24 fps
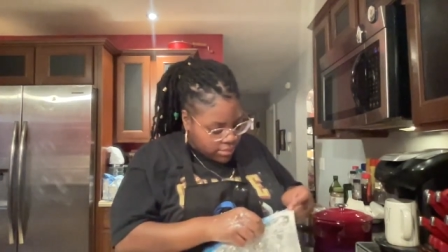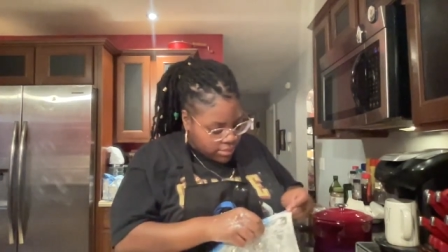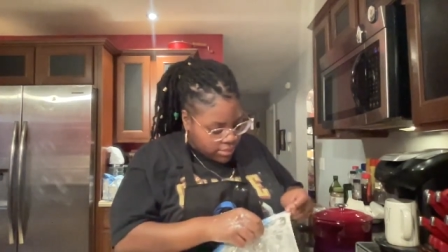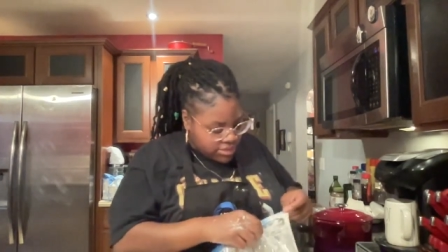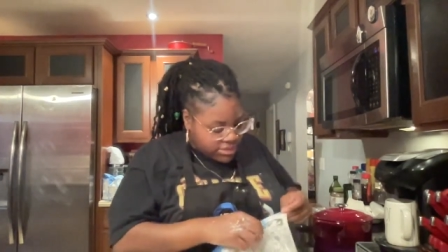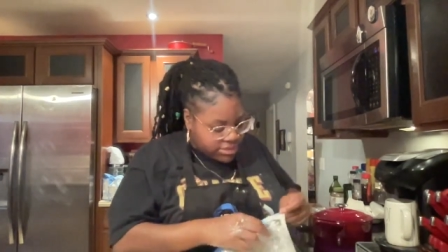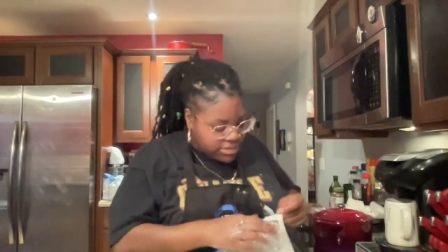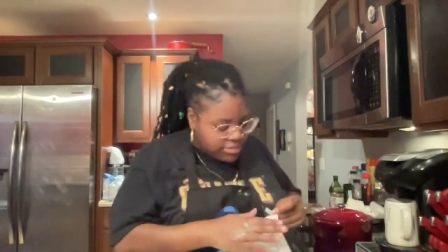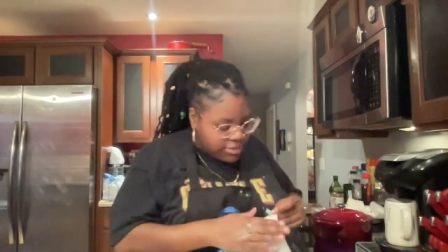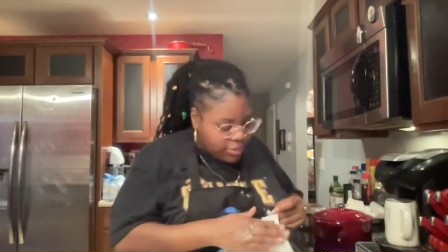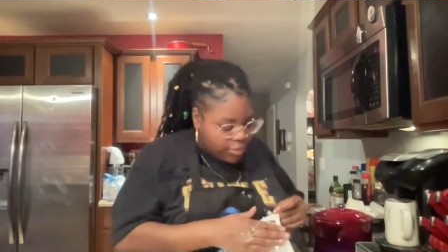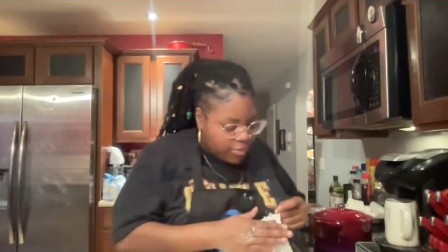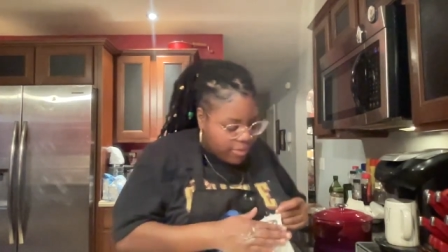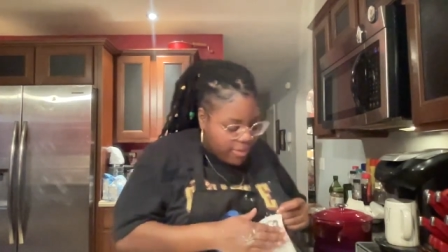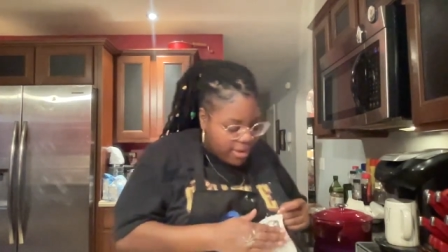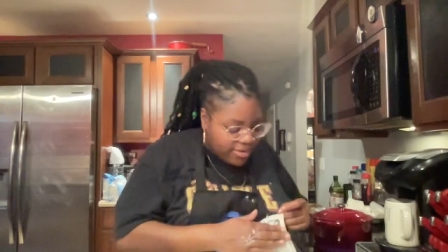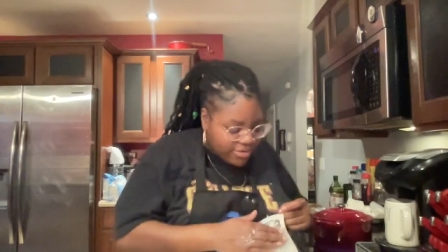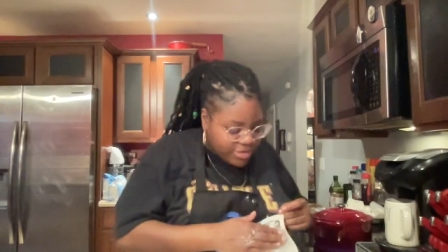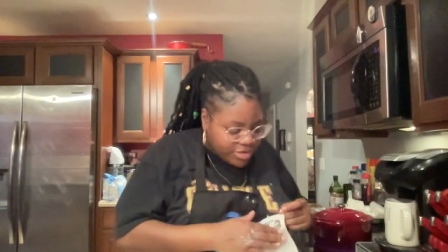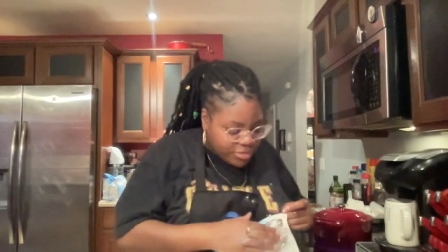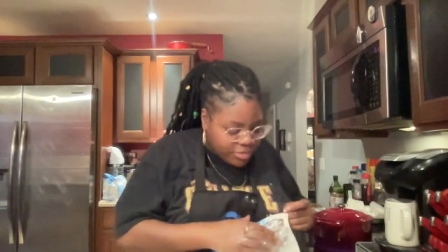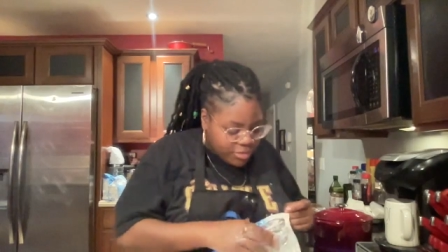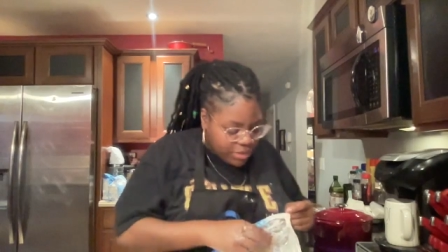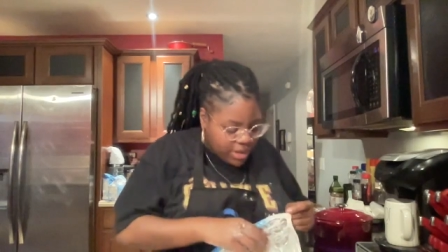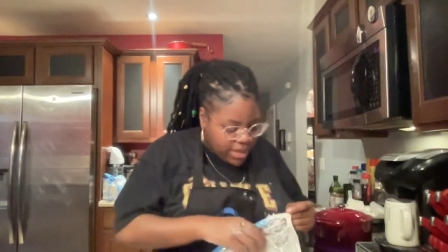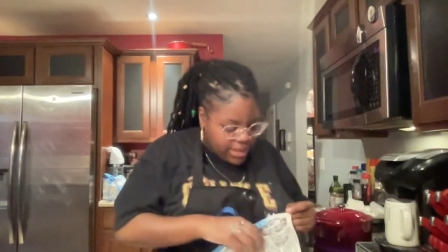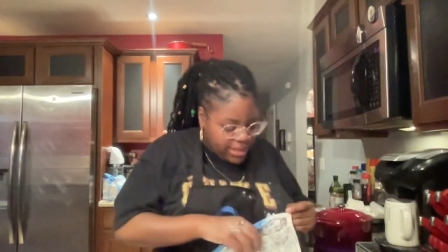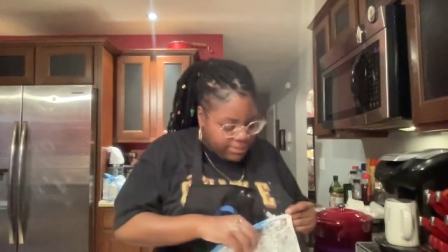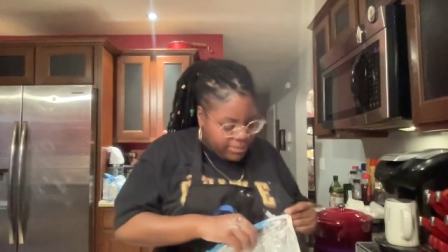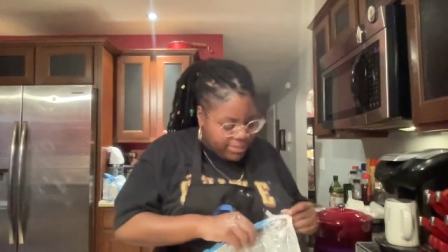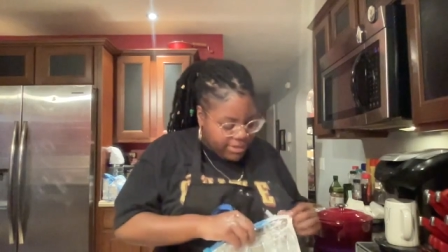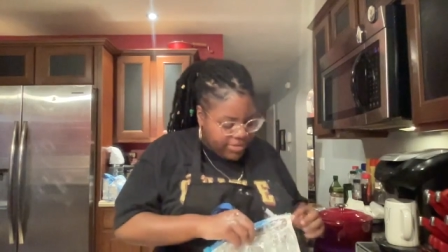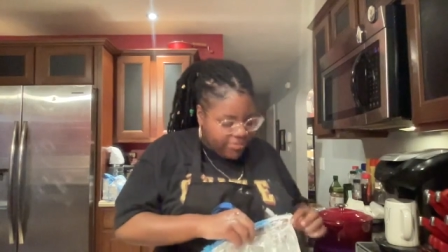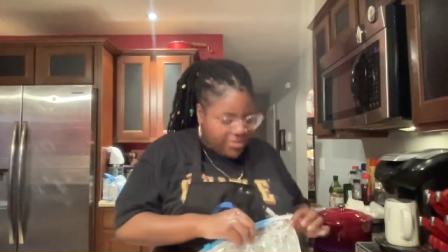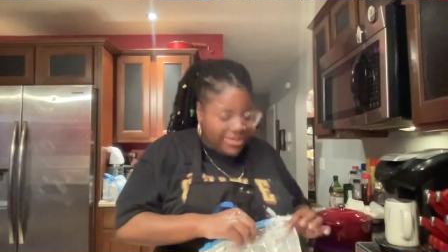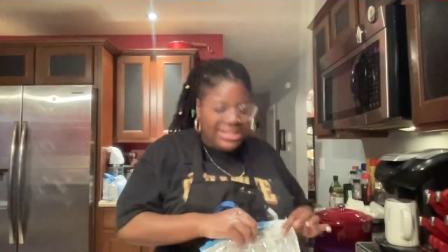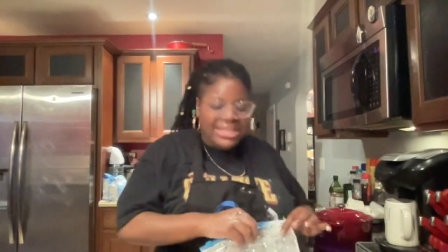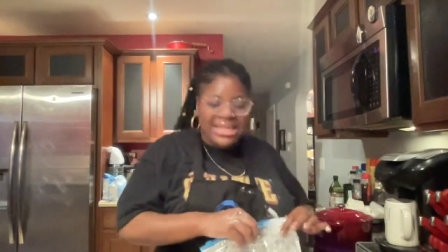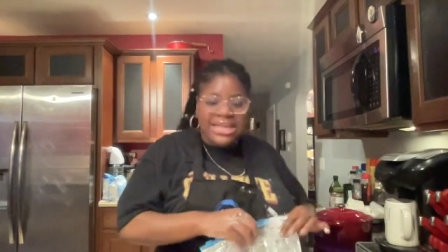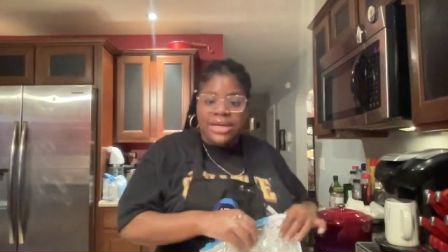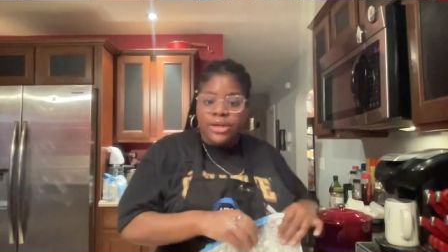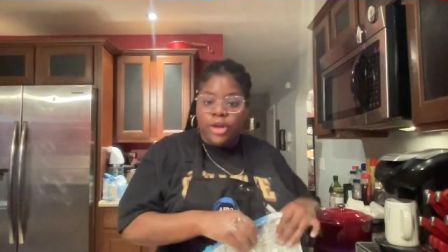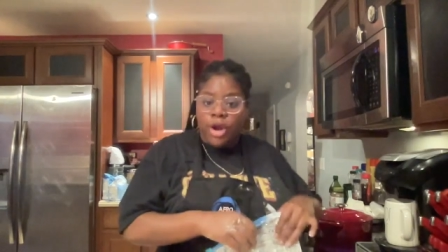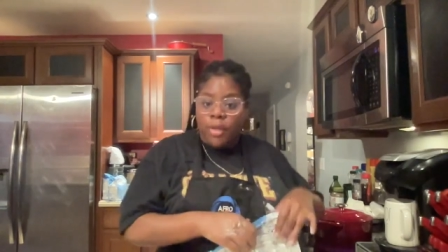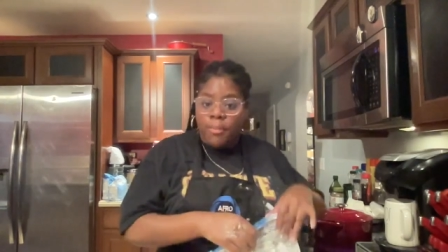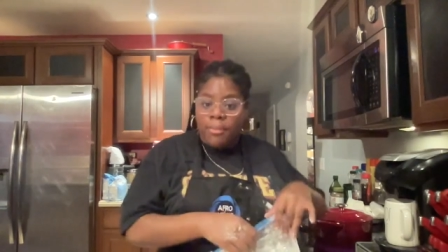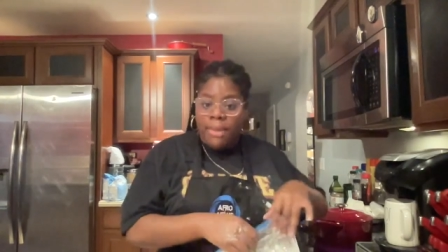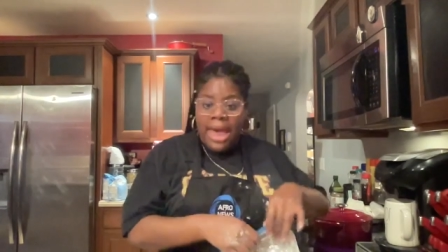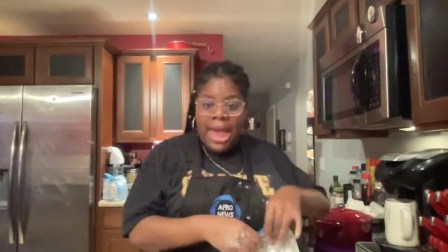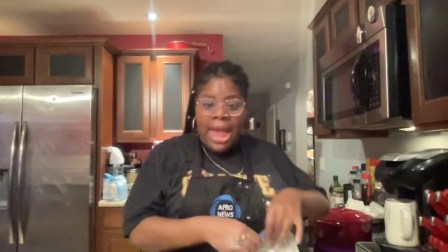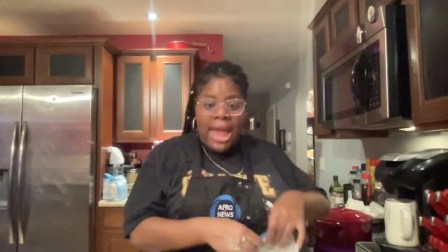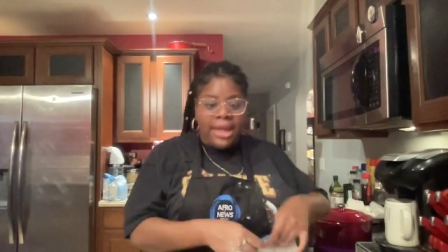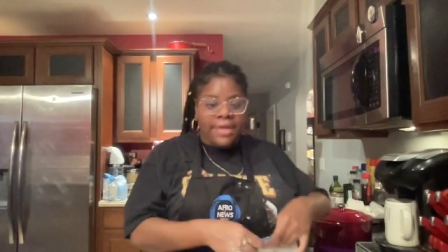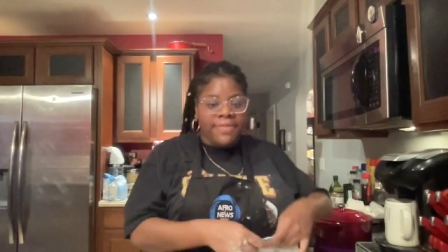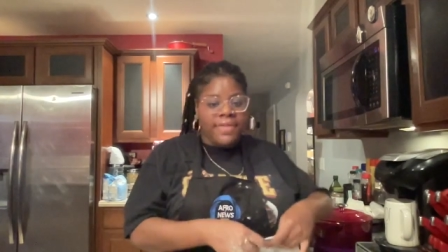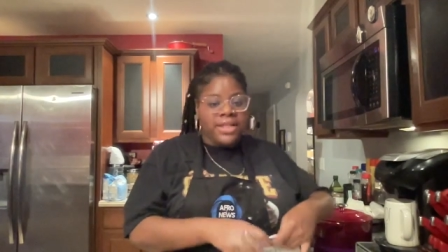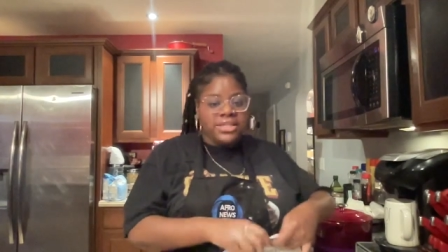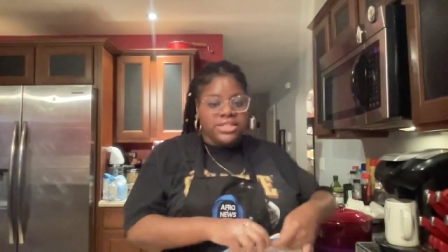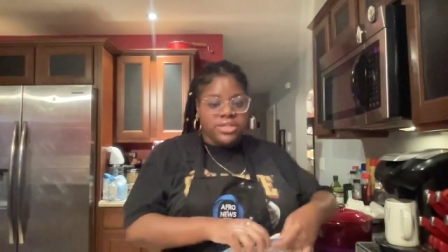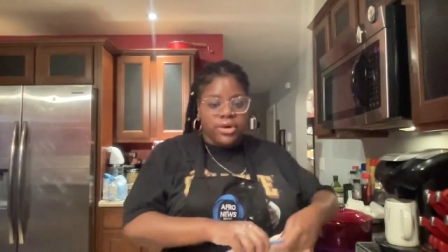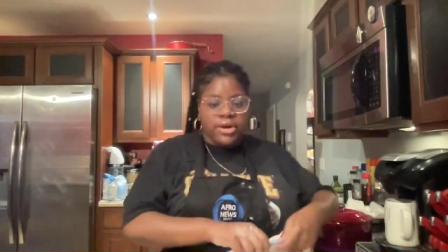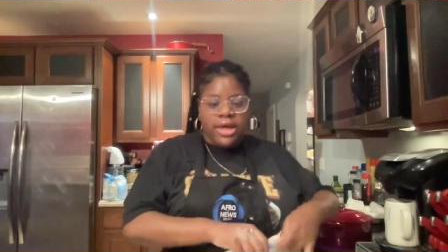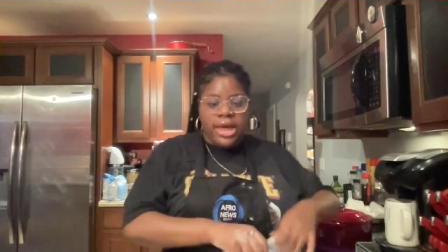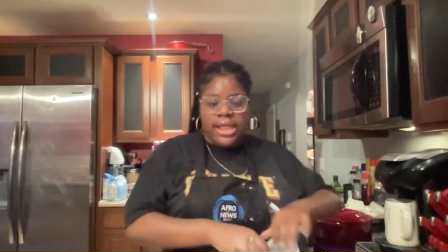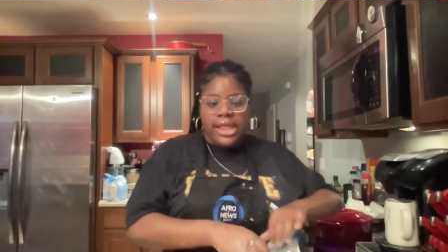Seems like we might have sprung a bit of a leak in our bag, and that's okay.